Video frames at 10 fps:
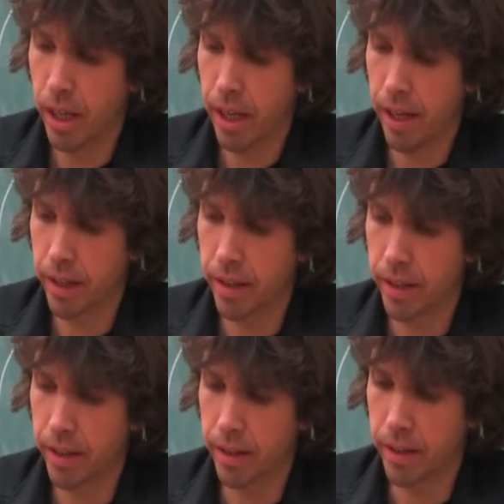and
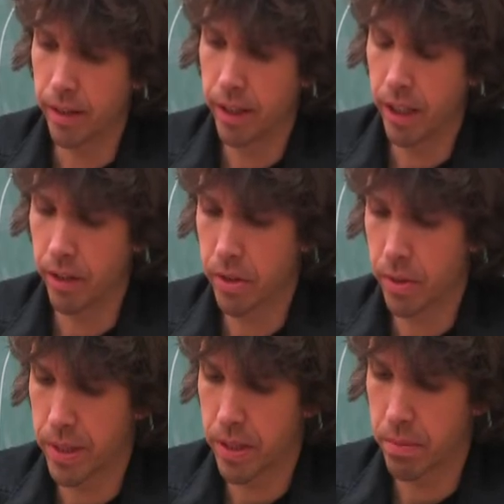uh, you know, there's
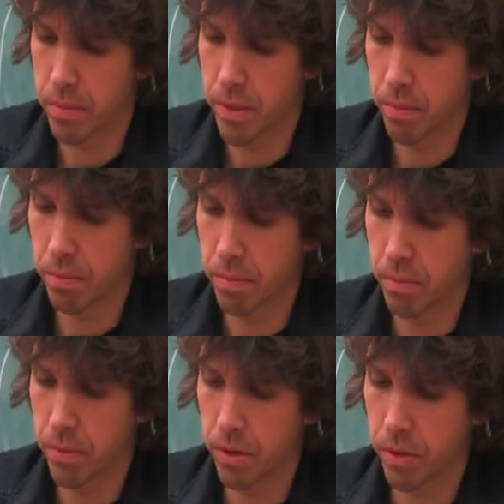always some some
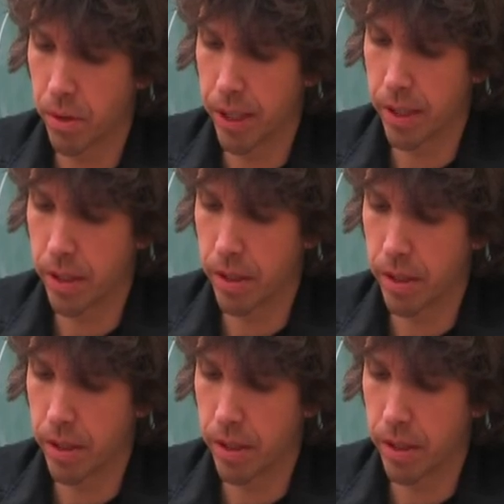story to